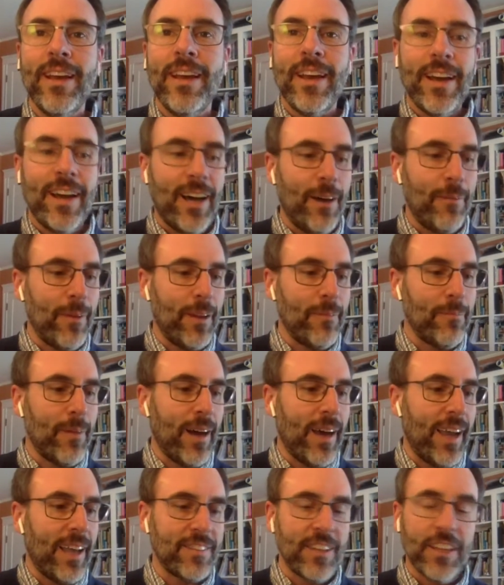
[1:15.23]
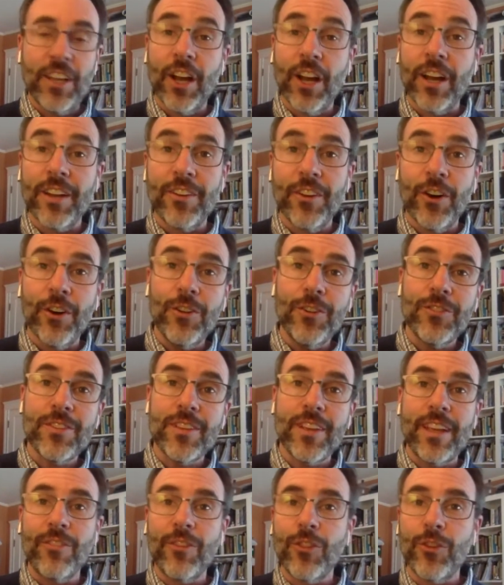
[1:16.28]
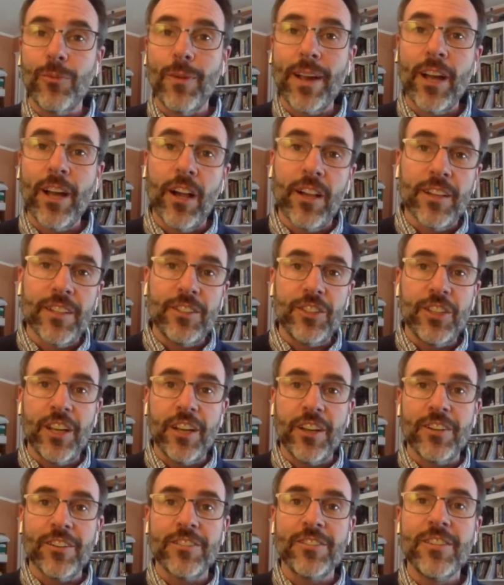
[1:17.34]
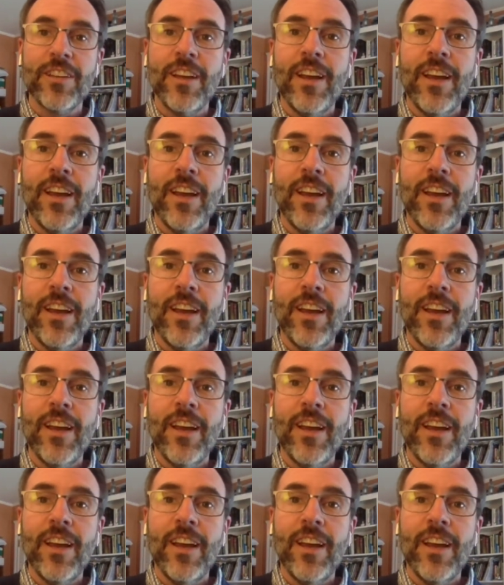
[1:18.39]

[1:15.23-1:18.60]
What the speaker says: as a young adult, even through my college years.